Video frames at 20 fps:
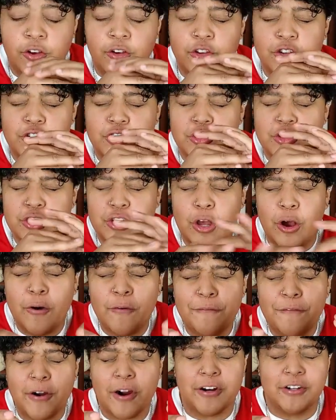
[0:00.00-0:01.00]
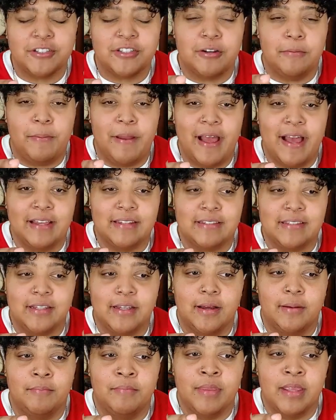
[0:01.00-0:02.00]
so far surpassed
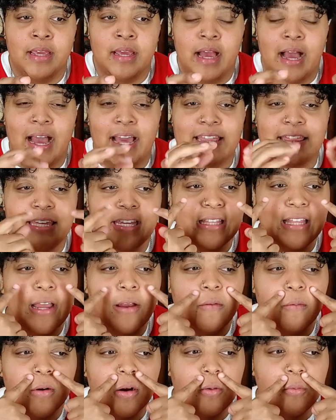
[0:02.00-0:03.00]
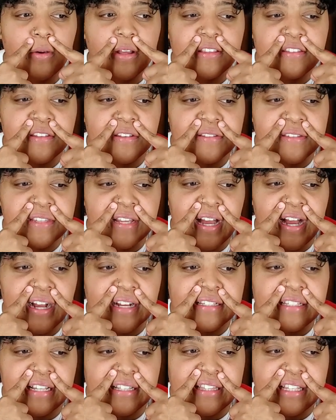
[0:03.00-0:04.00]
them. I think they were Winslow
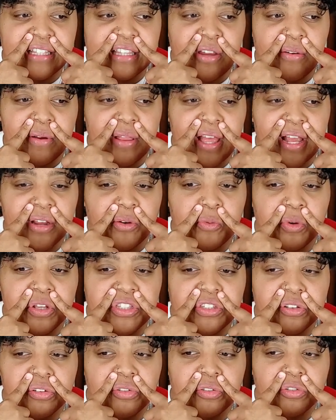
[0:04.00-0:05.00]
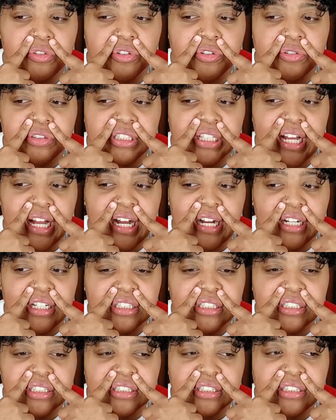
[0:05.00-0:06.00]
socks. I think they were like Winslow crew
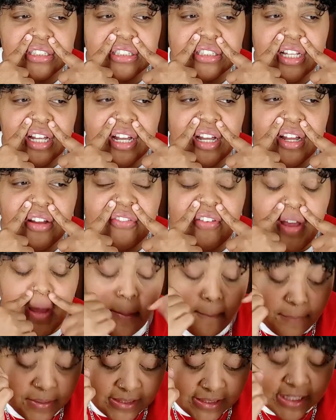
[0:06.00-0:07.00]
socks and stuff. But